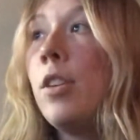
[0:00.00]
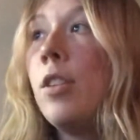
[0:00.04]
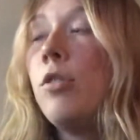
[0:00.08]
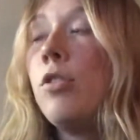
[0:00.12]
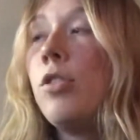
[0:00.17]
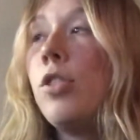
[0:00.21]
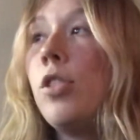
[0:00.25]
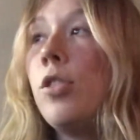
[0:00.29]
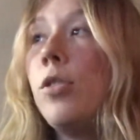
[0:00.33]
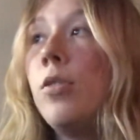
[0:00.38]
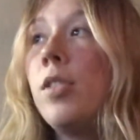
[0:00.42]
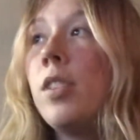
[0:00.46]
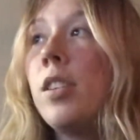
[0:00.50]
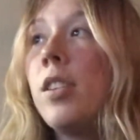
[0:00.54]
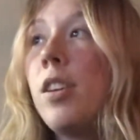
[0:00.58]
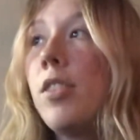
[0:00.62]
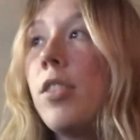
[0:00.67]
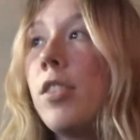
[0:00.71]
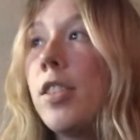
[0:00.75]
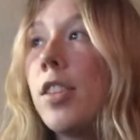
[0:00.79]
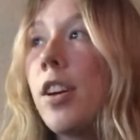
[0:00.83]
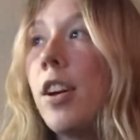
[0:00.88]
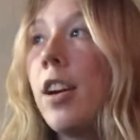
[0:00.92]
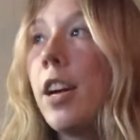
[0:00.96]
choose another
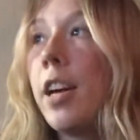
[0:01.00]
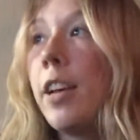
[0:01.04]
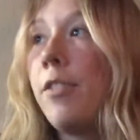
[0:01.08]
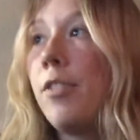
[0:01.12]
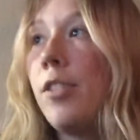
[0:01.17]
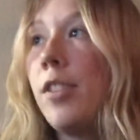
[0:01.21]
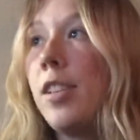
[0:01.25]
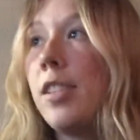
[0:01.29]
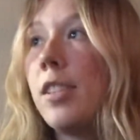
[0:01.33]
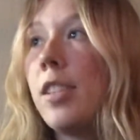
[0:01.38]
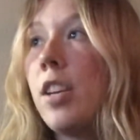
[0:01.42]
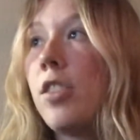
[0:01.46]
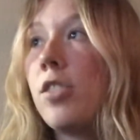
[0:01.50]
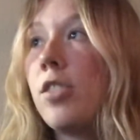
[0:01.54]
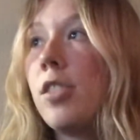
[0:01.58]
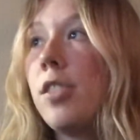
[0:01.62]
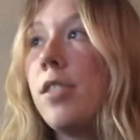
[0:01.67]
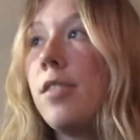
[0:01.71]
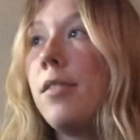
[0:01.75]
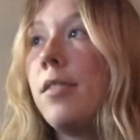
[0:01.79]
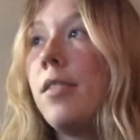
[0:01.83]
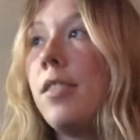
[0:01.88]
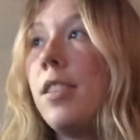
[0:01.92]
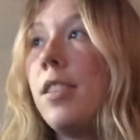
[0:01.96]
target for the session.